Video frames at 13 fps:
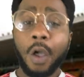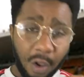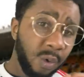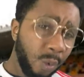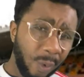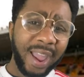
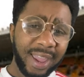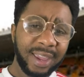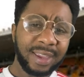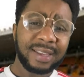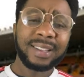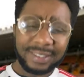
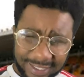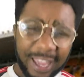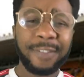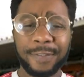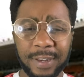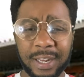Away,
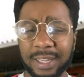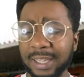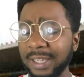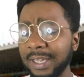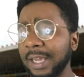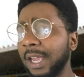
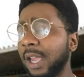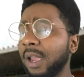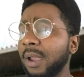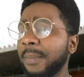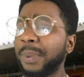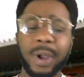definitely.
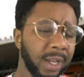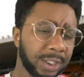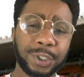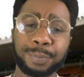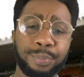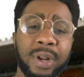But
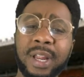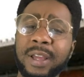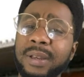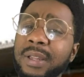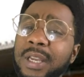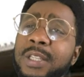it's just
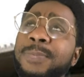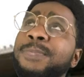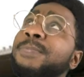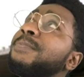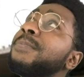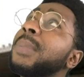brilliant. It's
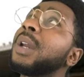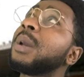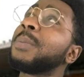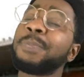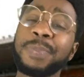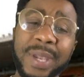
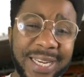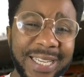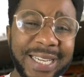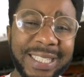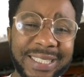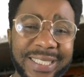been
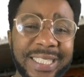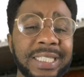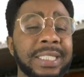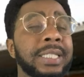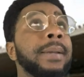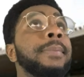a
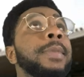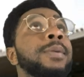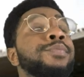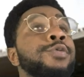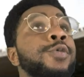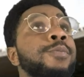decent
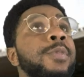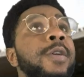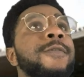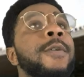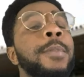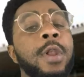
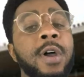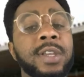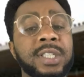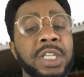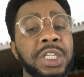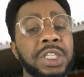improvement from
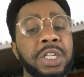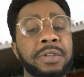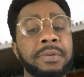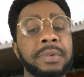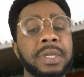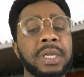last
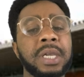season.